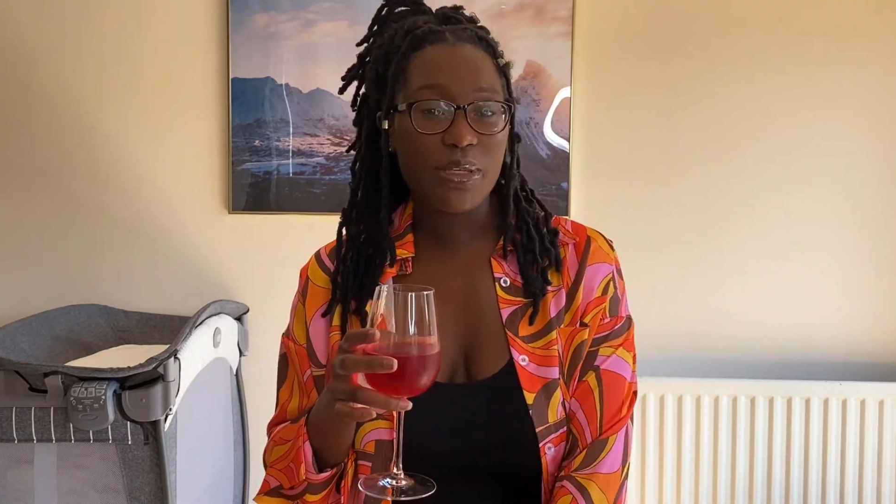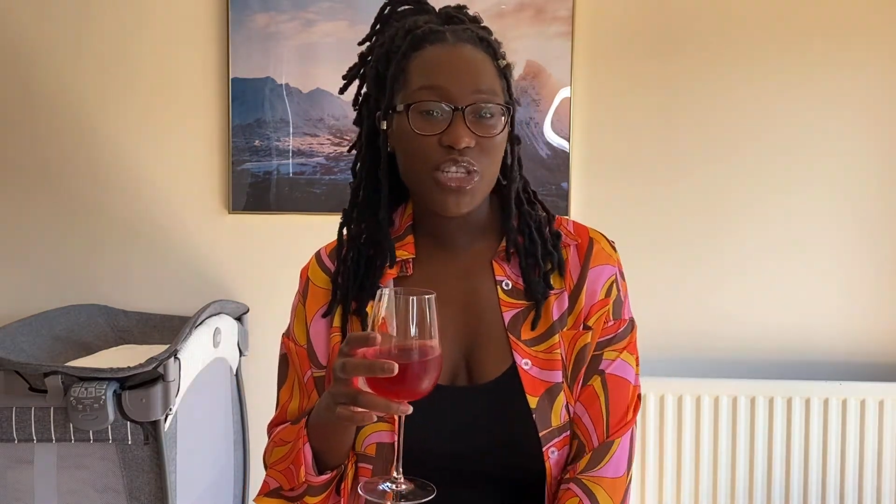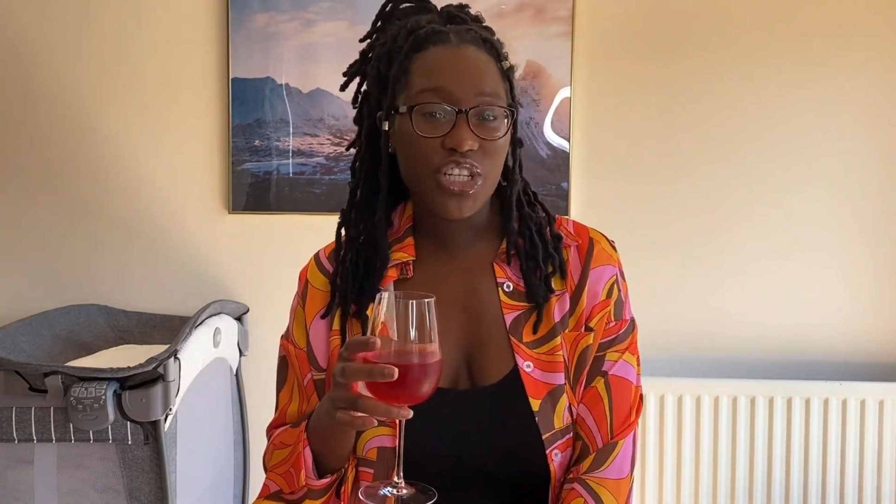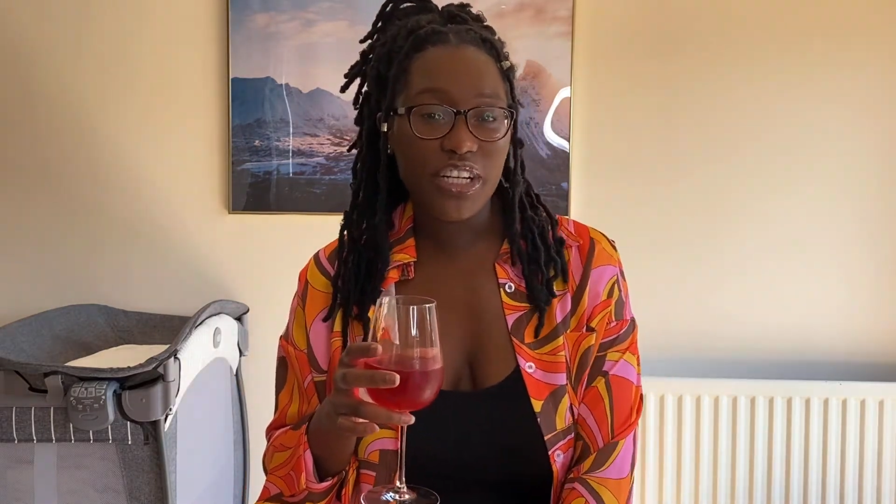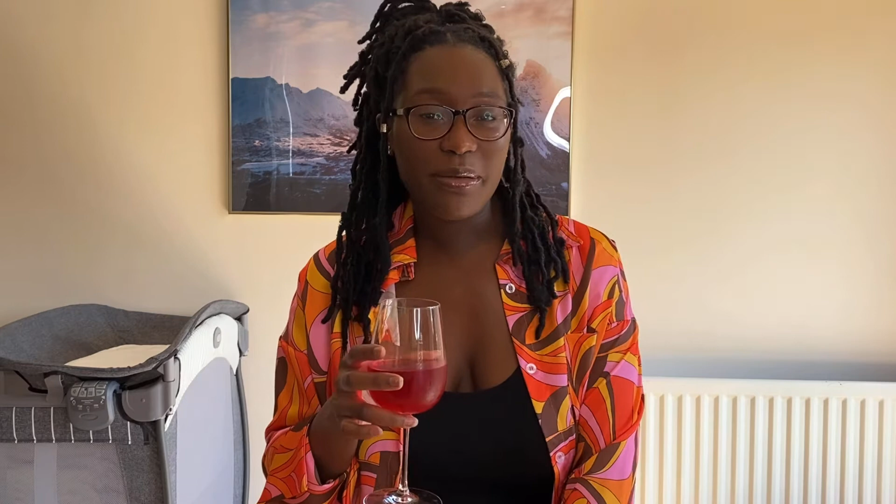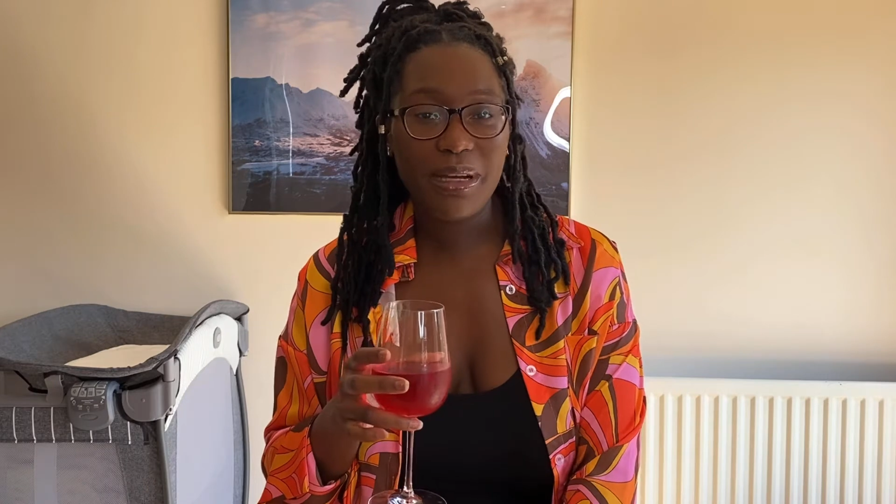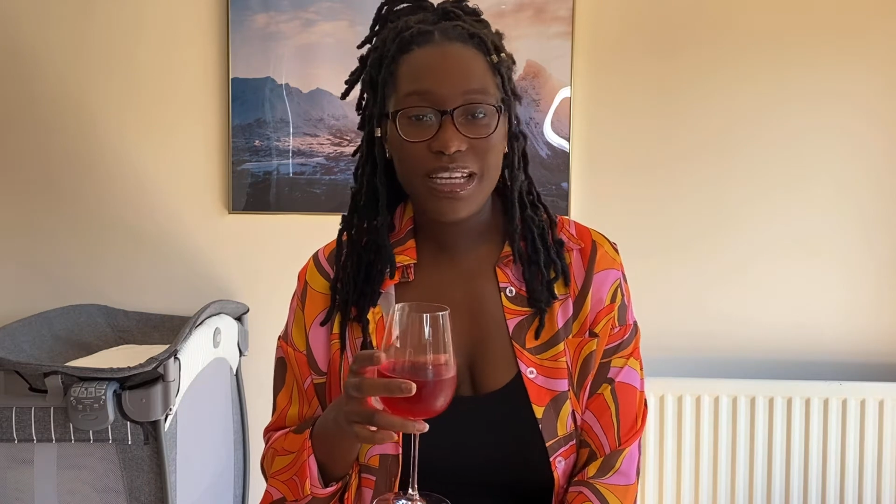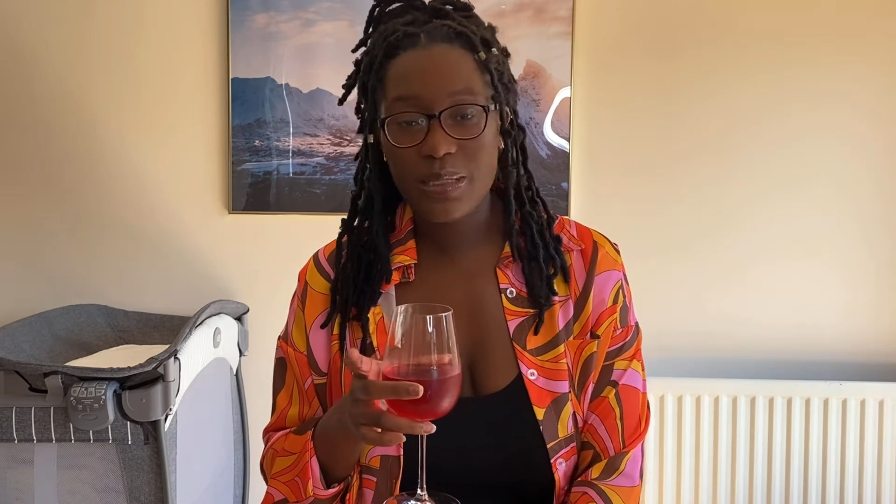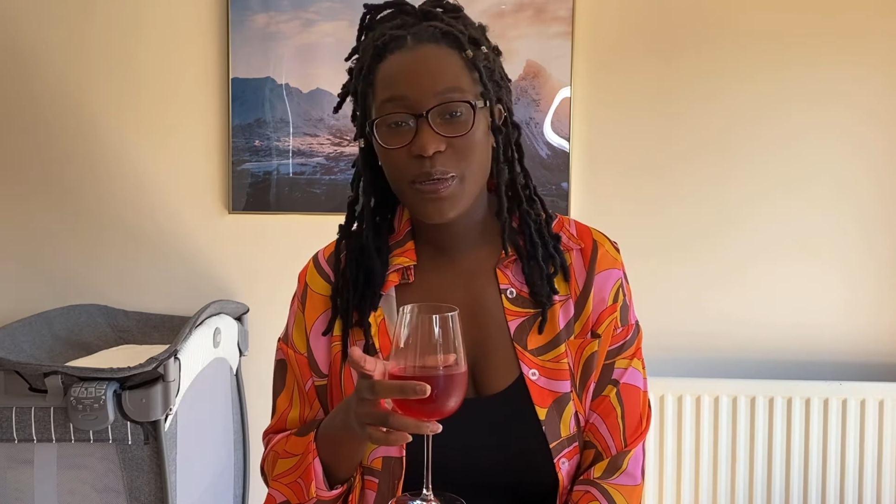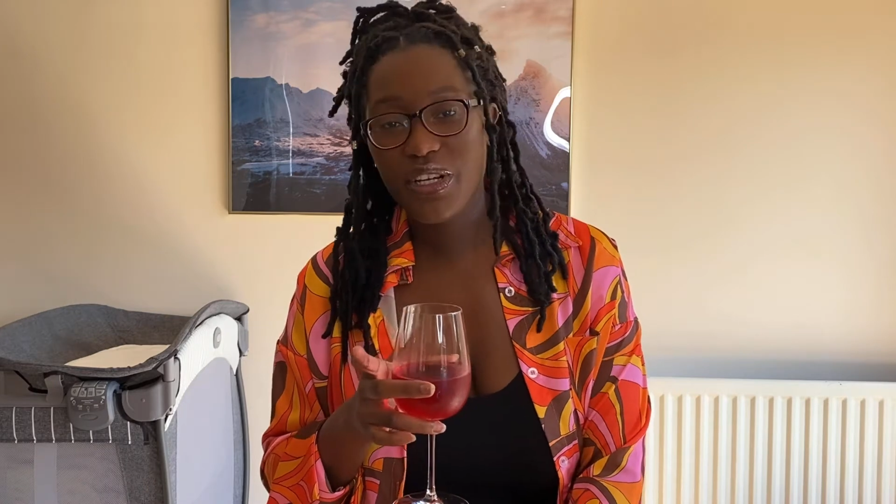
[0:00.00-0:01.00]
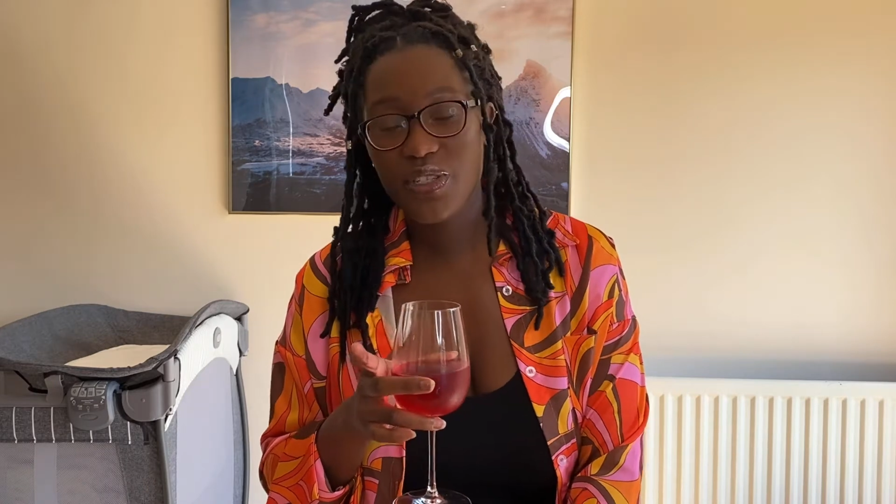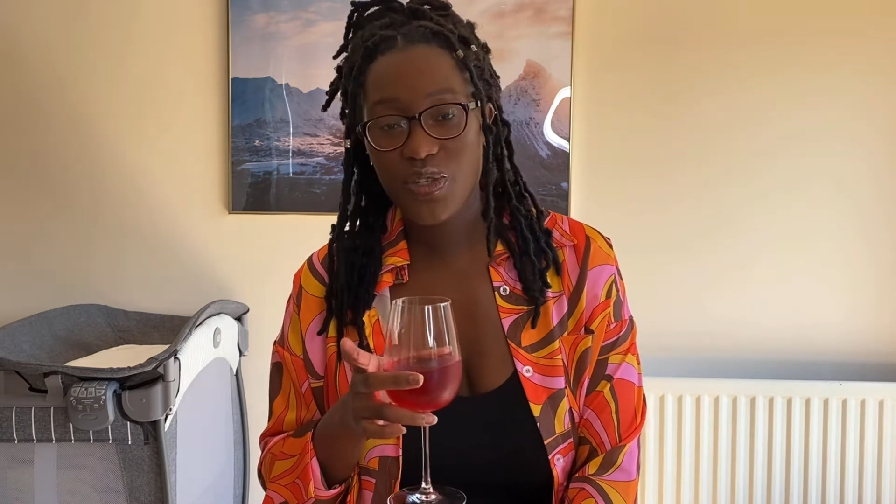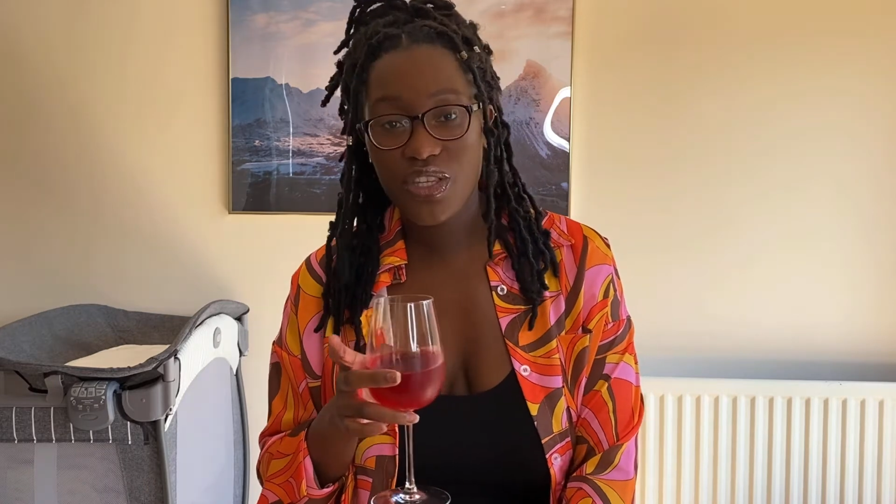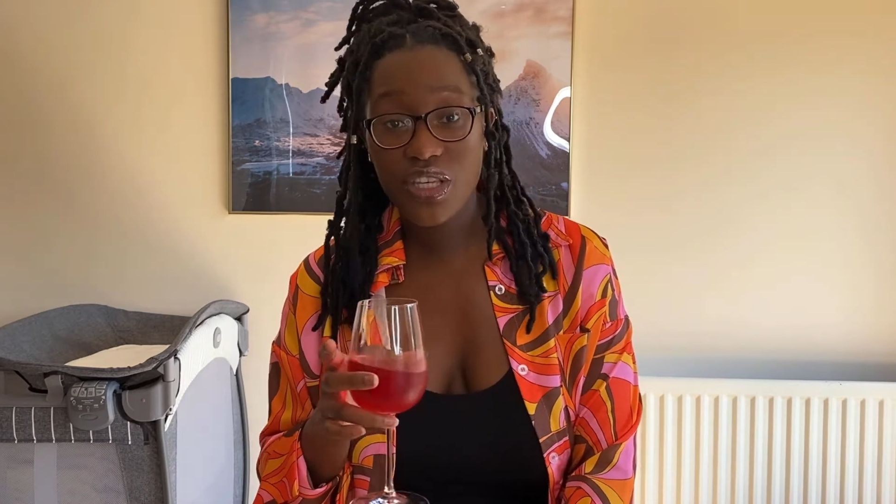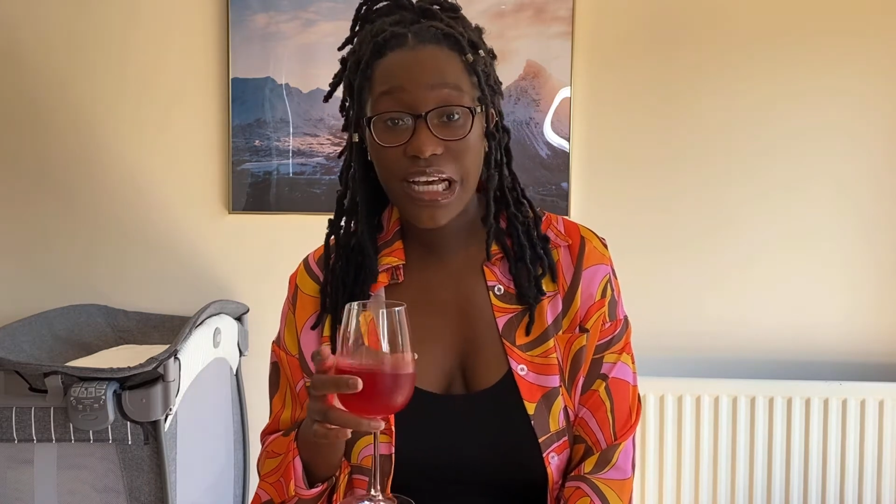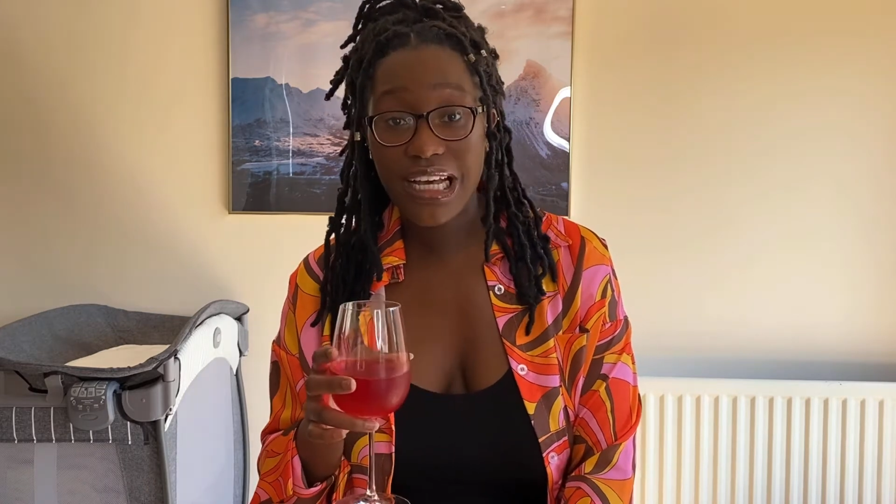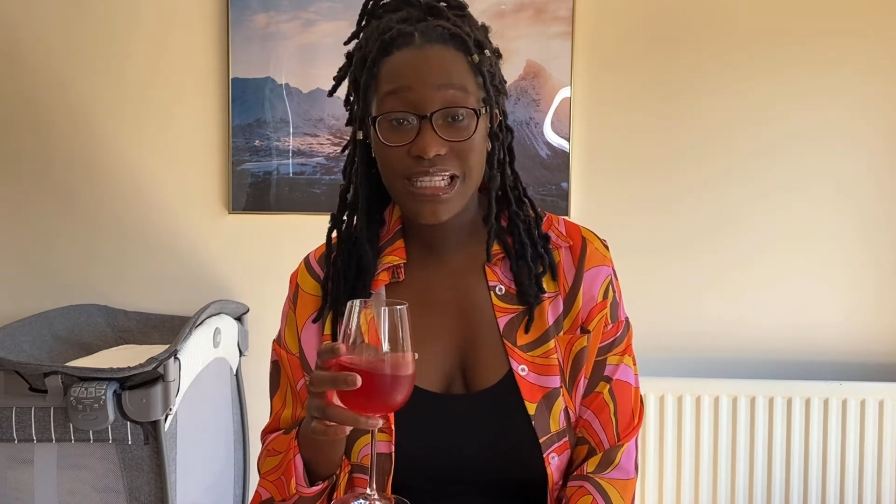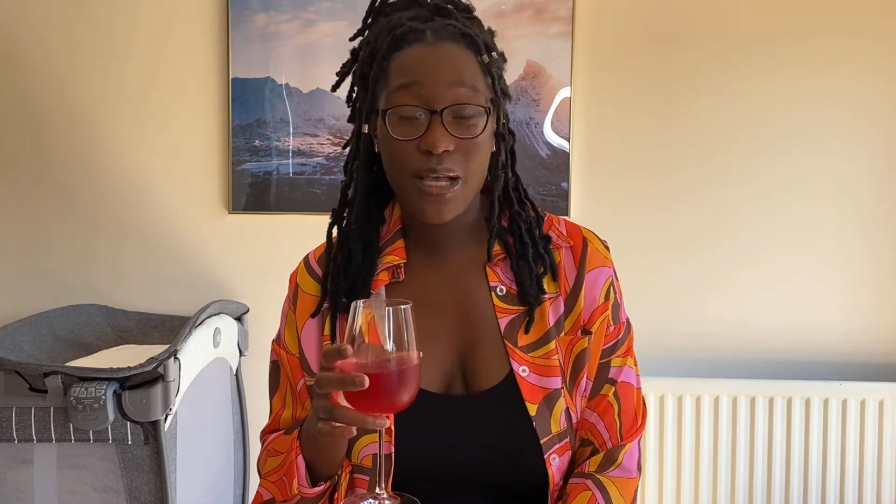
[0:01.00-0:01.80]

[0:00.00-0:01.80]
sharing my experience with you guys.